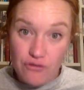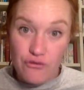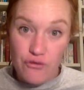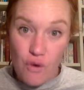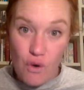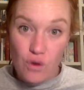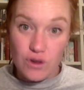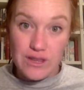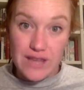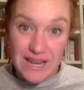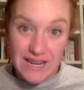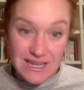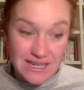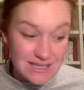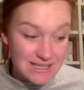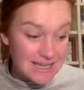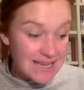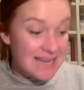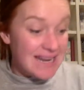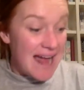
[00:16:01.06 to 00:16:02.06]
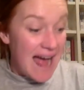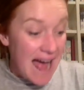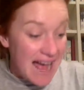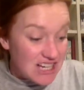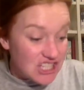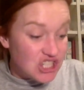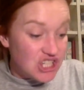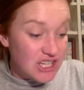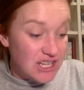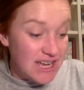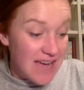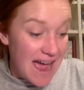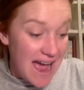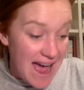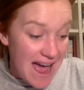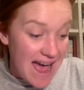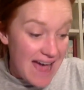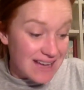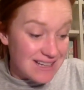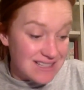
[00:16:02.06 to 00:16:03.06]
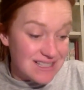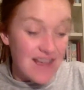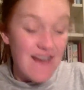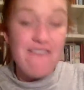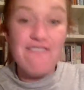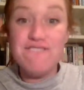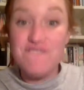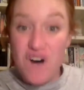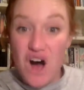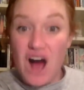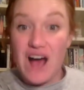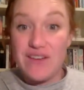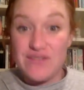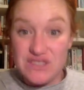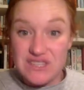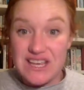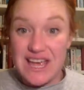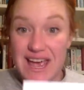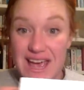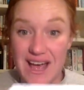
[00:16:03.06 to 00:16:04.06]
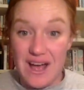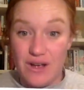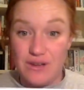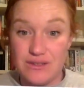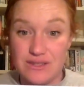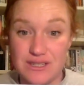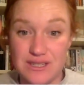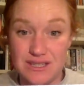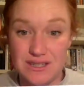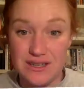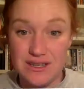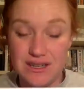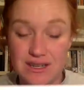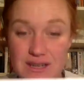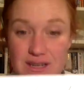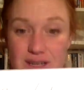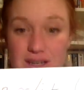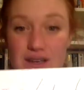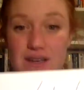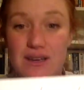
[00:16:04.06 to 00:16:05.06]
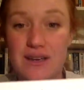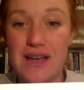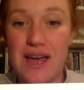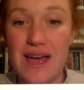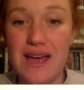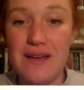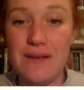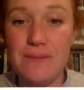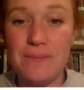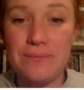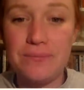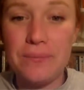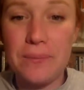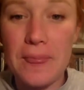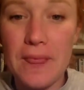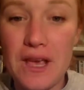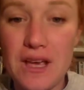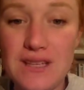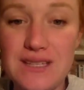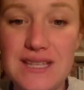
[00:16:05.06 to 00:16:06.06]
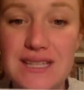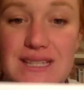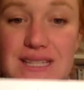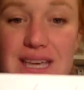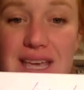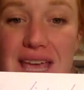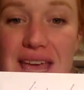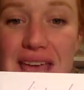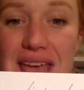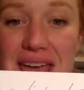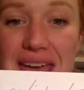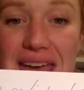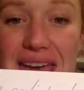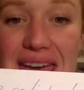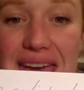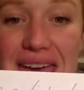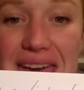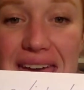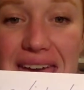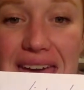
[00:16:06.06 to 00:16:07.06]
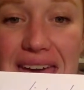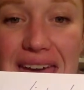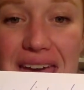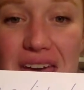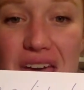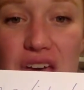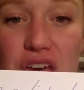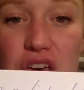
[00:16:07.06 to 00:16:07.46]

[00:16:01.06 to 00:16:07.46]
4 letters, it actually has 5 sounds. Okay? Because it's it.